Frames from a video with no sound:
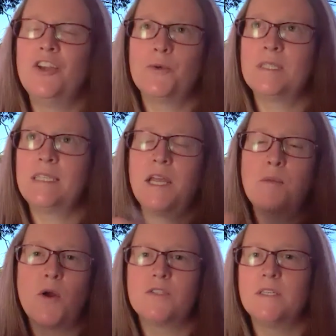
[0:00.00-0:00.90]
say a
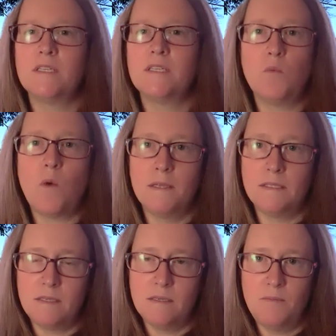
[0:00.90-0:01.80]
person doesn't want
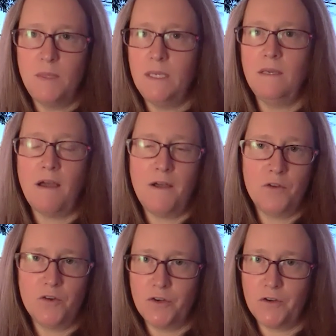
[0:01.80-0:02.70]
to be on
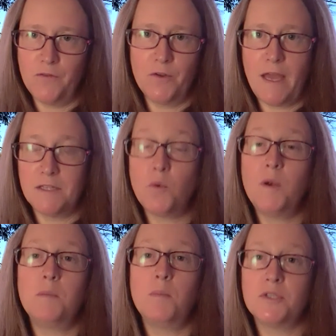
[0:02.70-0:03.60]
the hook for that 20%,